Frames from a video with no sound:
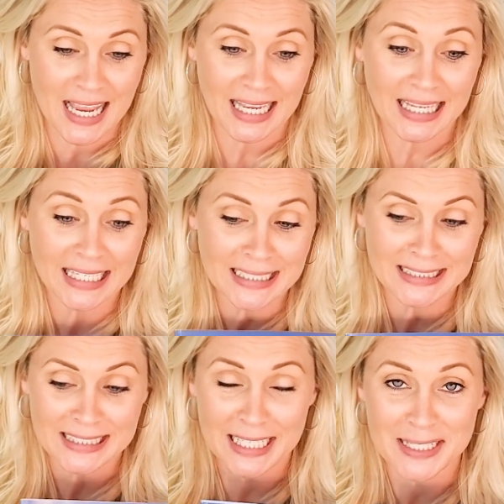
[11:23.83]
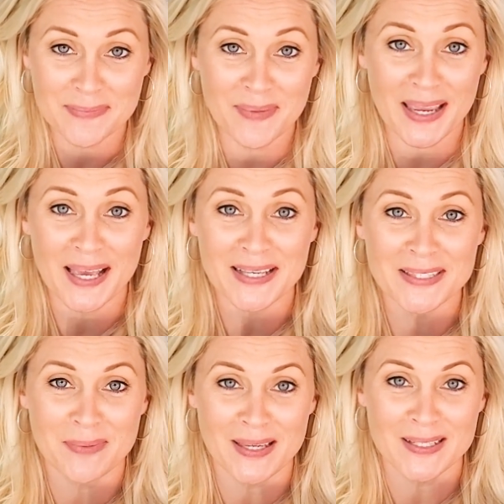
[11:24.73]
and my
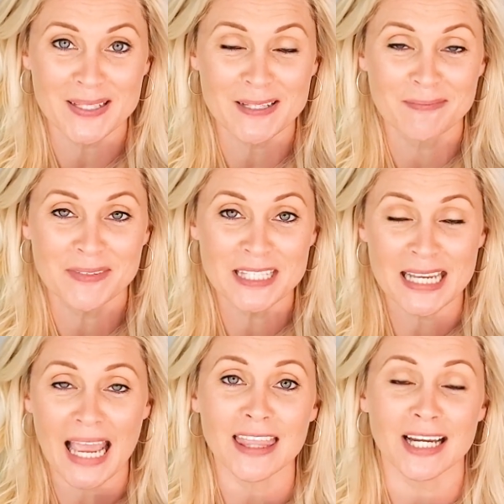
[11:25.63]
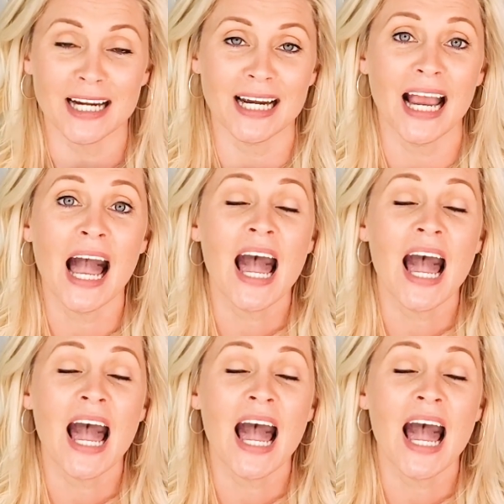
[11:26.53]
husband, together,